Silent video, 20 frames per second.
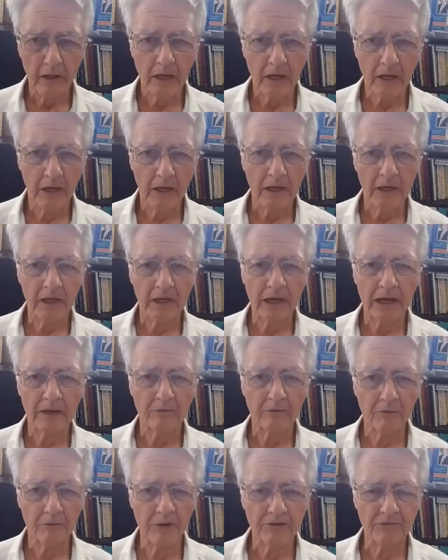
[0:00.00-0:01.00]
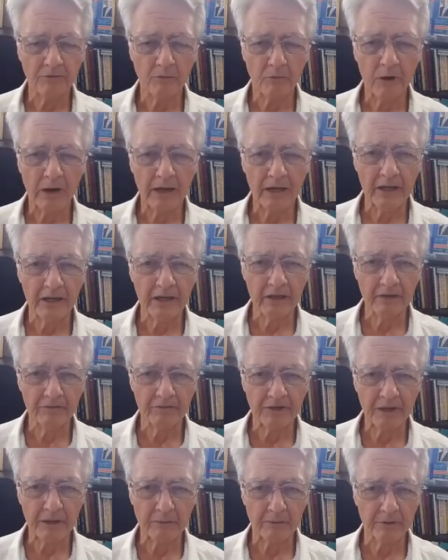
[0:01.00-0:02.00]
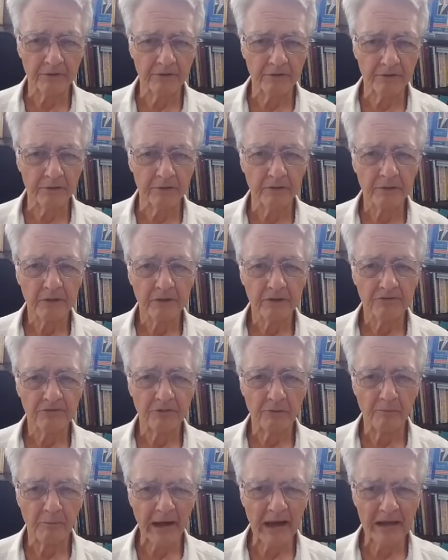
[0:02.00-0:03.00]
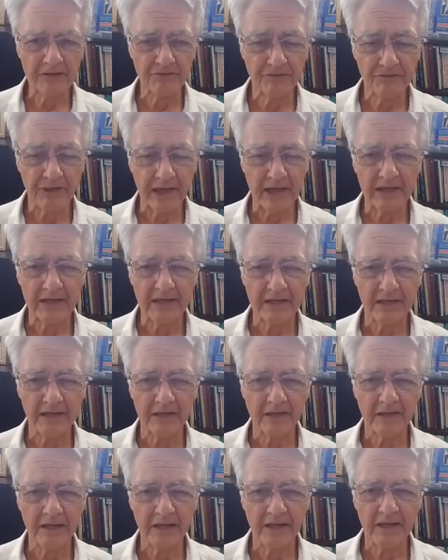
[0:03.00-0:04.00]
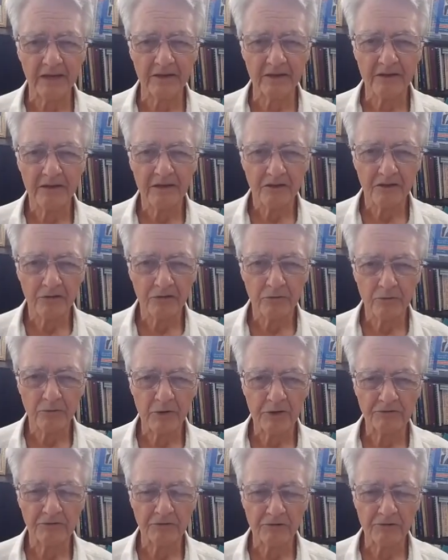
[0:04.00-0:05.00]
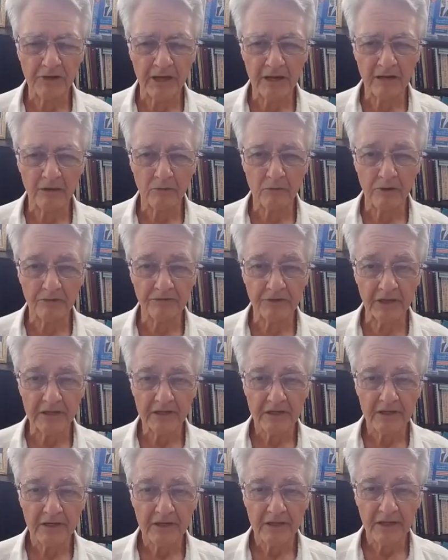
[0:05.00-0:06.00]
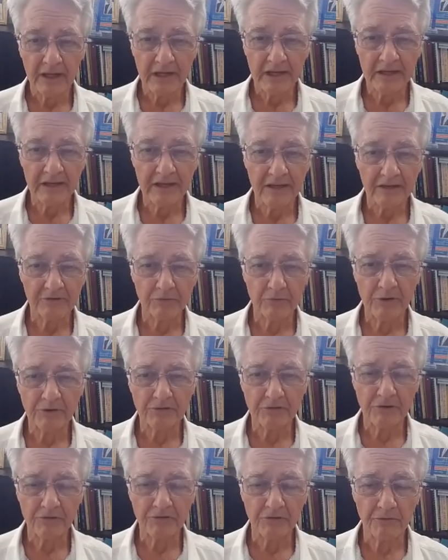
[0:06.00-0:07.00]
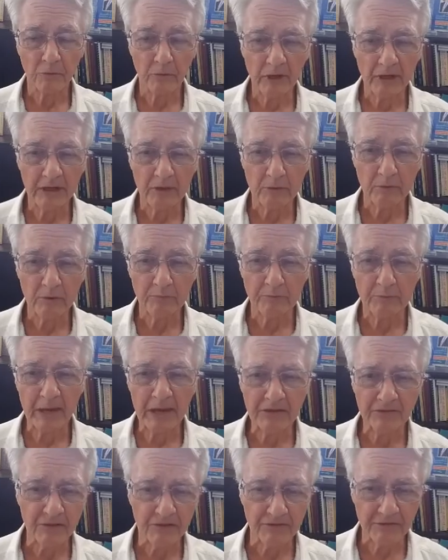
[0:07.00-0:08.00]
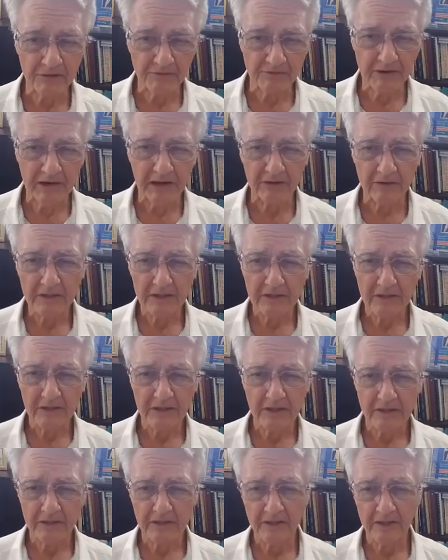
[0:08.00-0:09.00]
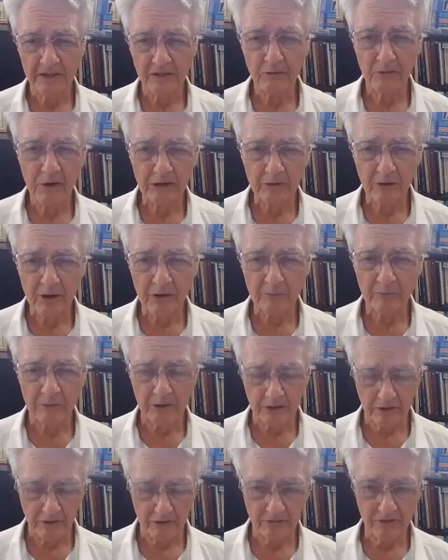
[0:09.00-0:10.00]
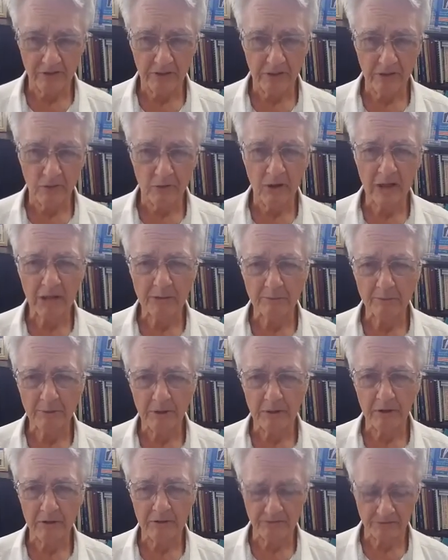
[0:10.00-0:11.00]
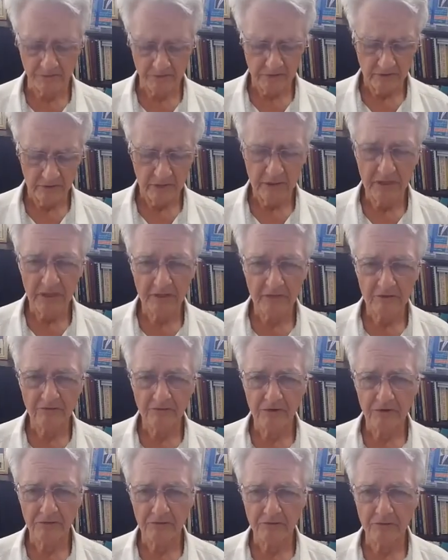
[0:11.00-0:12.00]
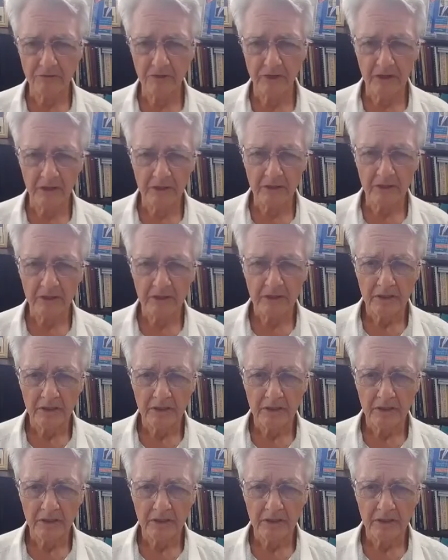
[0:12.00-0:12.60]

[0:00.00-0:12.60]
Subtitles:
The reason why he was able to surmise that and do research on it was that in his research working with patients, he found that the great-grandparents and the grandparents and then the children and